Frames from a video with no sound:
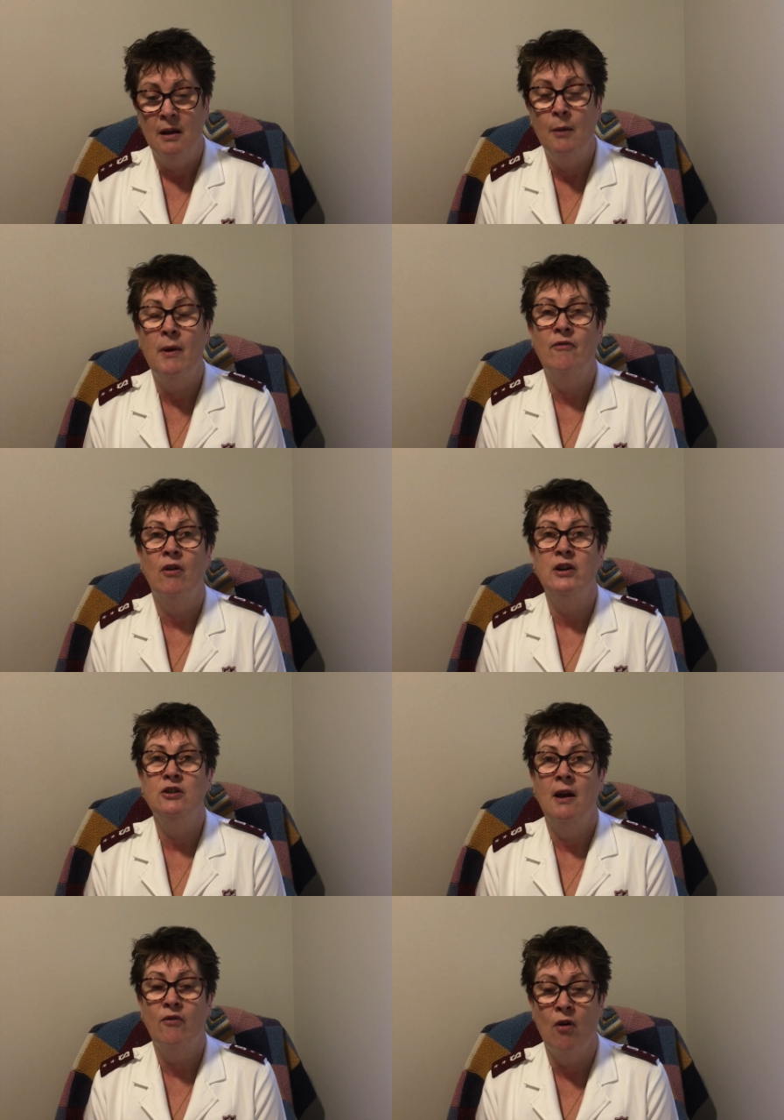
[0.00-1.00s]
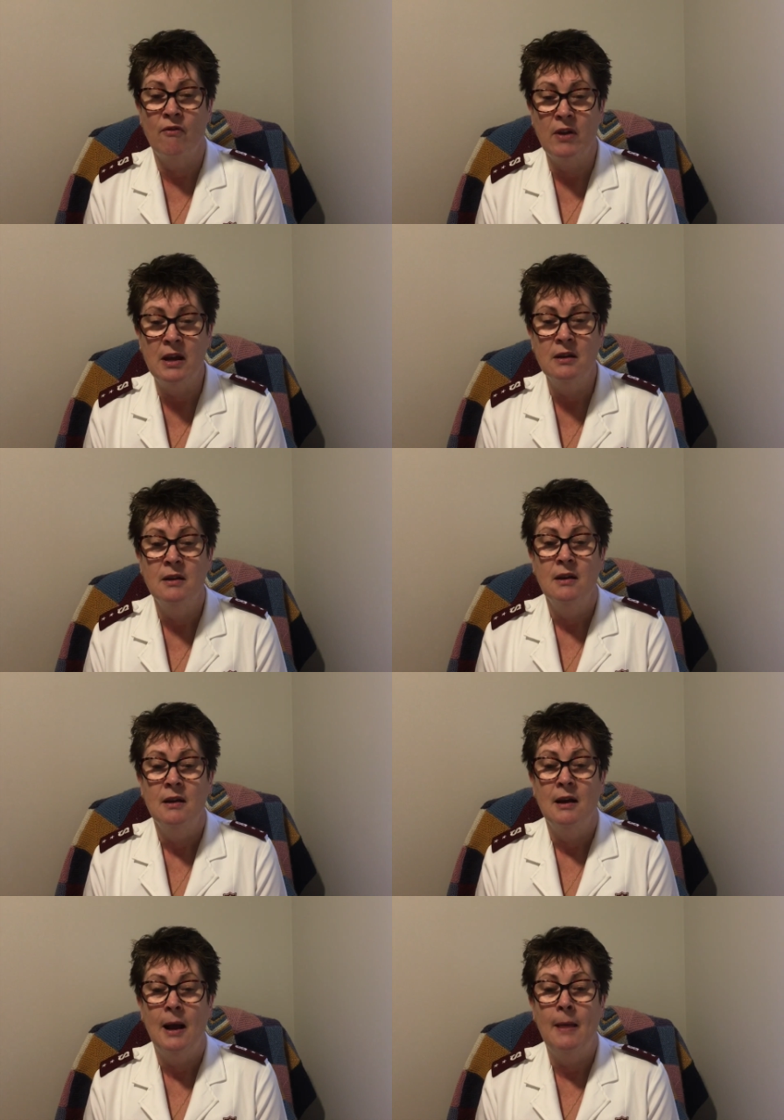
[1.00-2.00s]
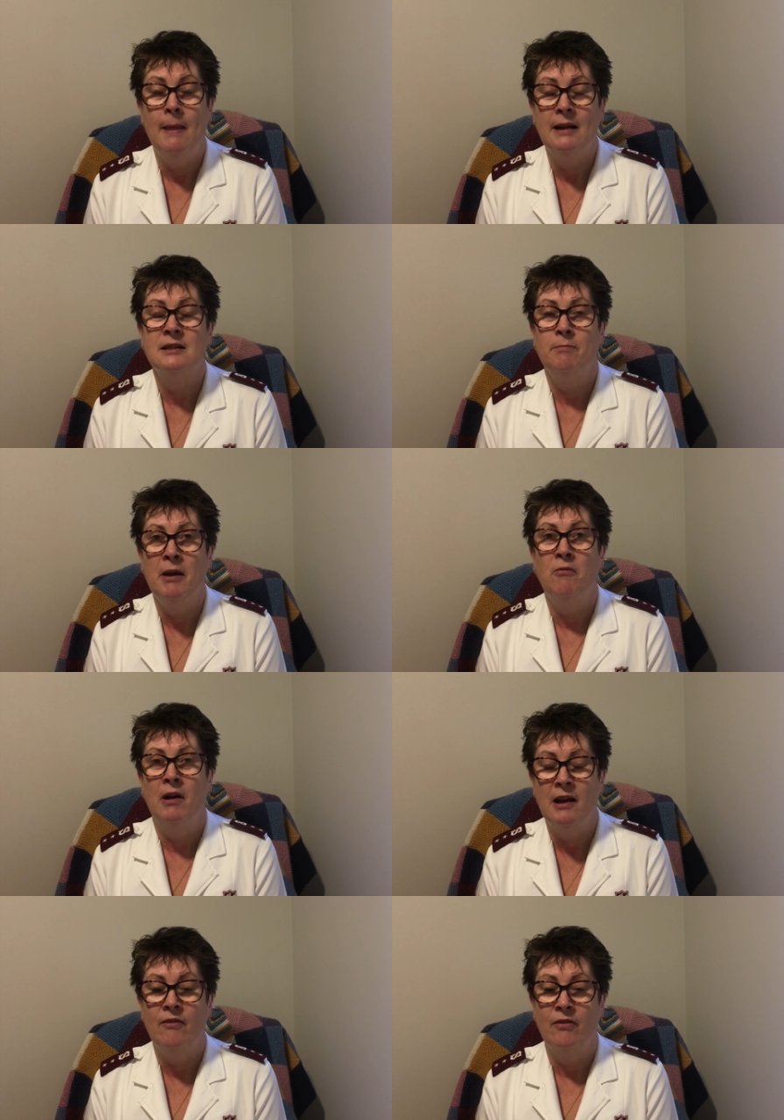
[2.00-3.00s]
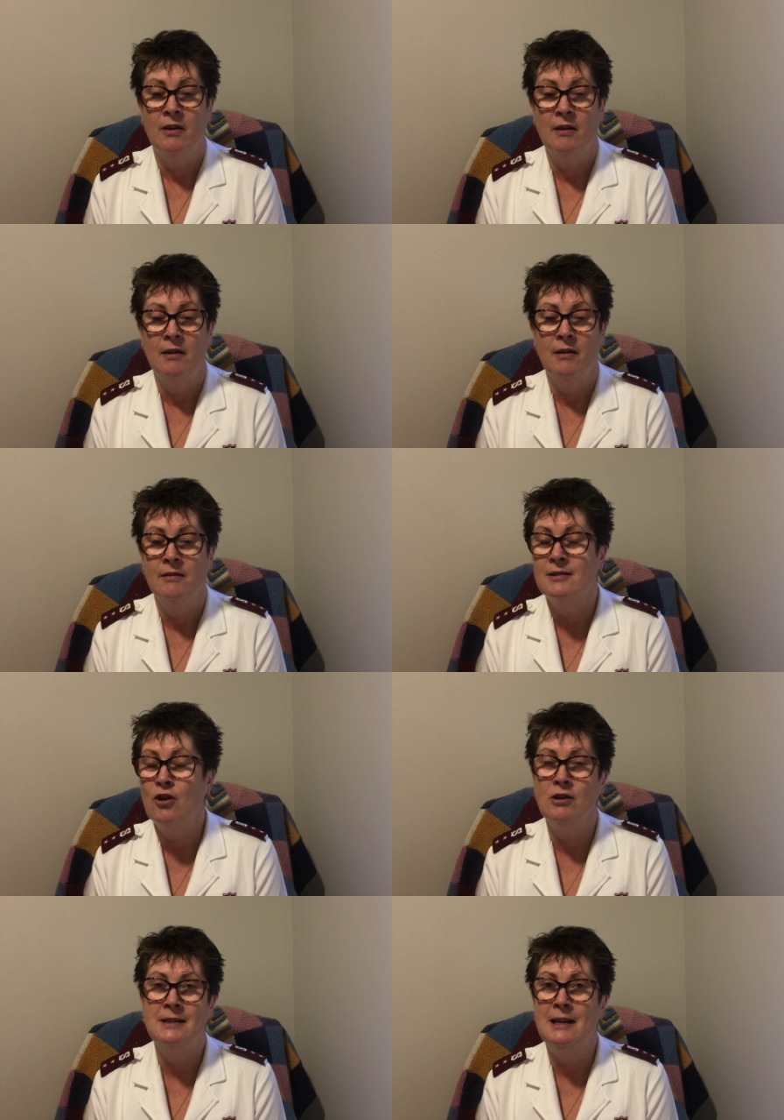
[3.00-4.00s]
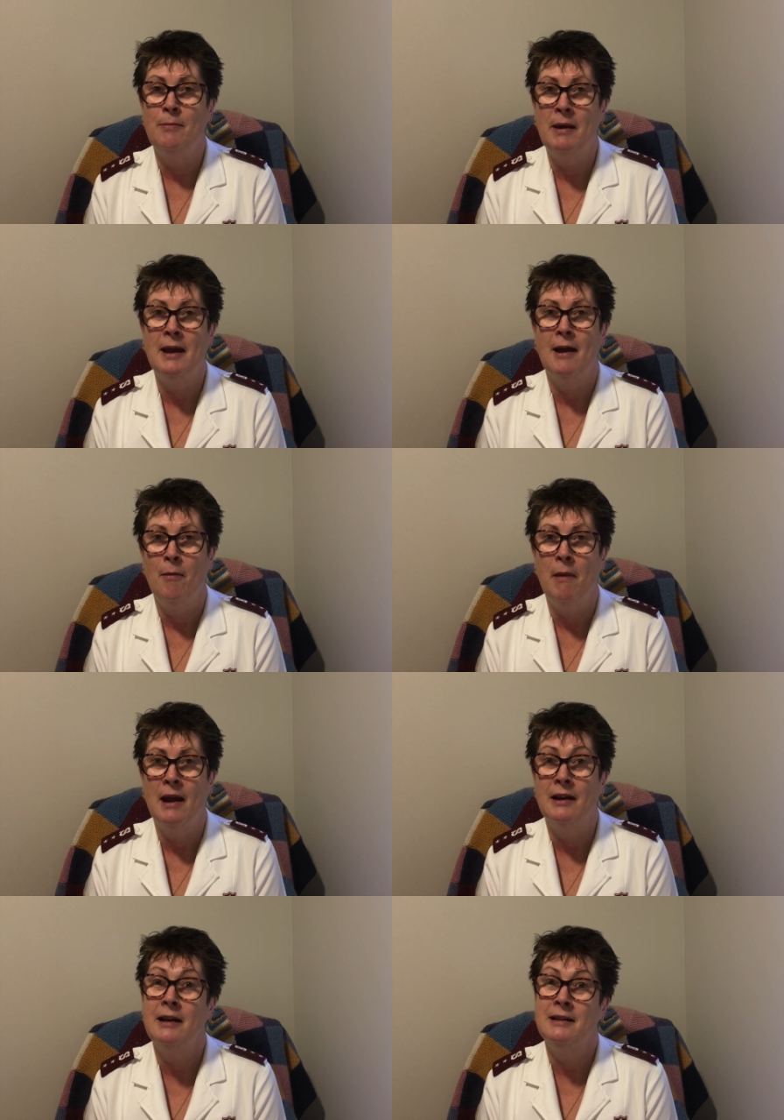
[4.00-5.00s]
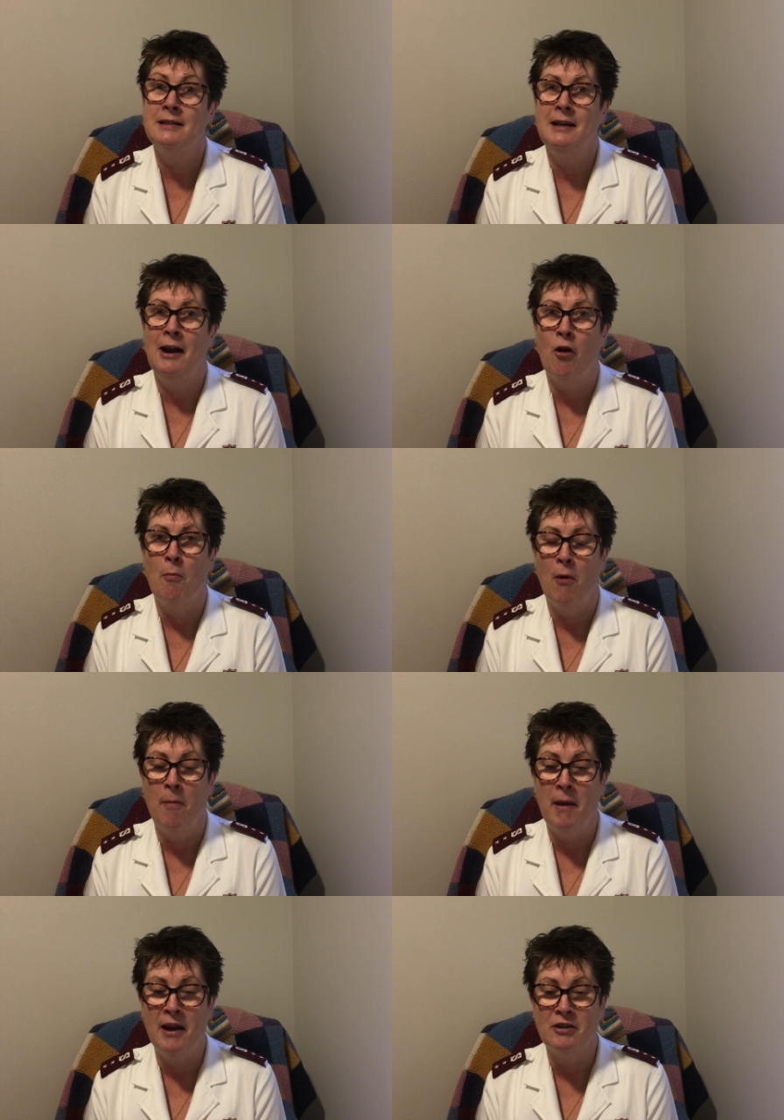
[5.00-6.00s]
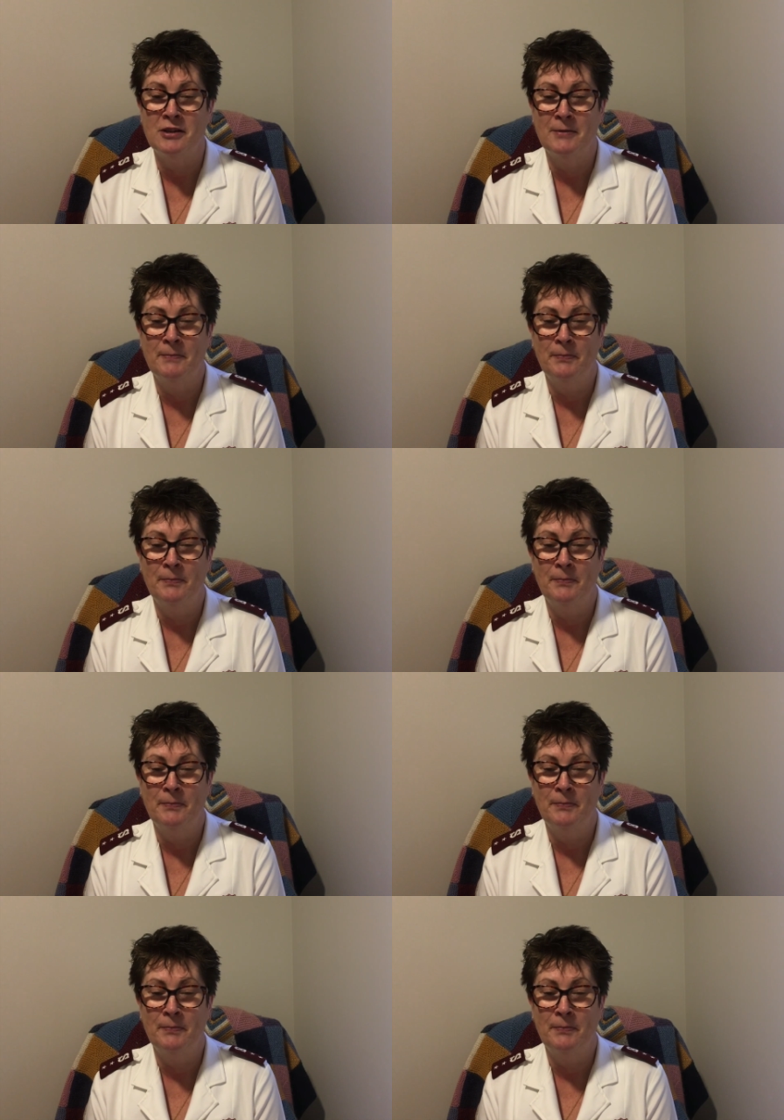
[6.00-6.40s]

However, I do have coffee, and that's a big relief. There's no skip here, Amanda, it's sitting on my bench.